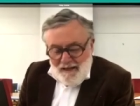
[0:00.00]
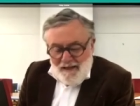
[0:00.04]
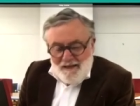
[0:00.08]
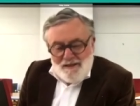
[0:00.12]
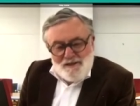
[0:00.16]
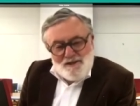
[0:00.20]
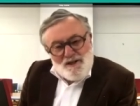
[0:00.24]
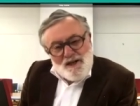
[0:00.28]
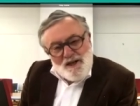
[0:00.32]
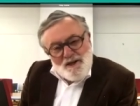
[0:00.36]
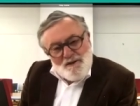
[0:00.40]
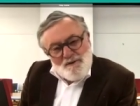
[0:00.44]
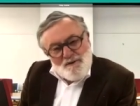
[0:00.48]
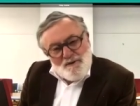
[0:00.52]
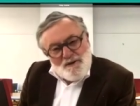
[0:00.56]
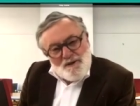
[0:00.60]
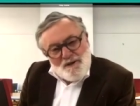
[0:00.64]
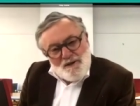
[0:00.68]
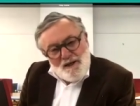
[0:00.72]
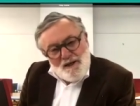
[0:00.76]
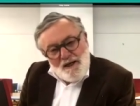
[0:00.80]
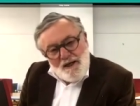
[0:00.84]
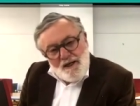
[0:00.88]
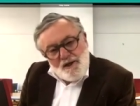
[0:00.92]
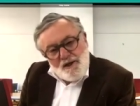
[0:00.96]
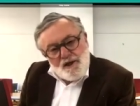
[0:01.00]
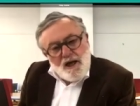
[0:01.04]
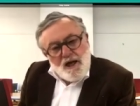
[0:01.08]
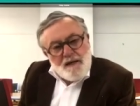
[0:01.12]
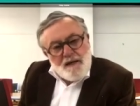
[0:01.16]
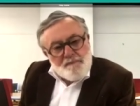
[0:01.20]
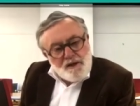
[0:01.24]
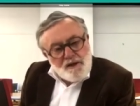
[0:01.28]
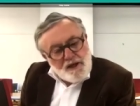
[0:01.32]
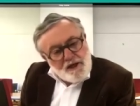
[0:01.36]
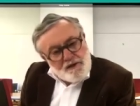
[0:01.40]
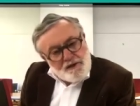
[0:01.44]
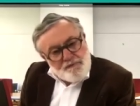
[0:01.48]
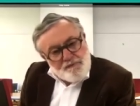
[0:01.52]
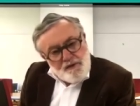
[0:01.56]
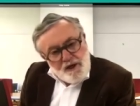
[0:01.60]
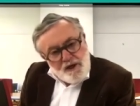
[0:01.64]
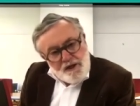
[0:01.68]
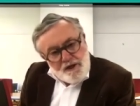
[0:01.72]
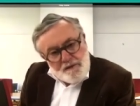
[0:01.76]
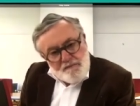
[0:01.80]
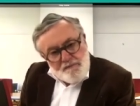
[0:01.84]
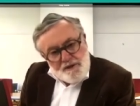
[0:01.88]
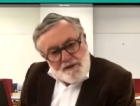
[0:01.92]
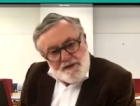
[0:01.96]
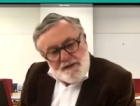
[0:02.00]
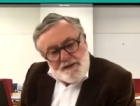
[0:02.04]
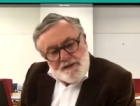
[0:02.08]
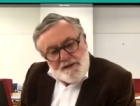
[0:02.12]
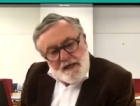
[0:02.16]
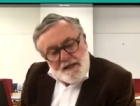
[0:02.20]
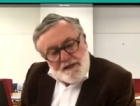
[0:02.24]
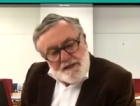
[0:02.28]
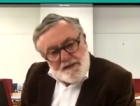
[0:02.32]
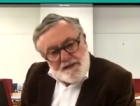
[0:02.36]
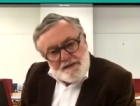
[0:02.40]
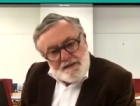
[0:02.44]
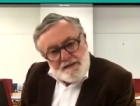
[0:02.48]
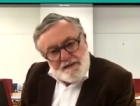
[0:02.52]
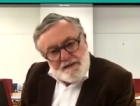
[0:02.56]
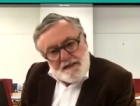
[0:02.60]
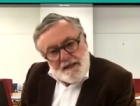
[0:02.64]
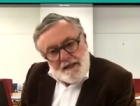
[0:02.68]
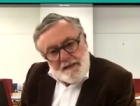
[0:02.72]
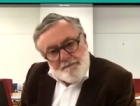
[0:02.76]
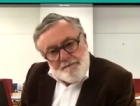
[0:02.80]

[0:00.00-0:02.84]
So, look, I'm not going to follow the presentation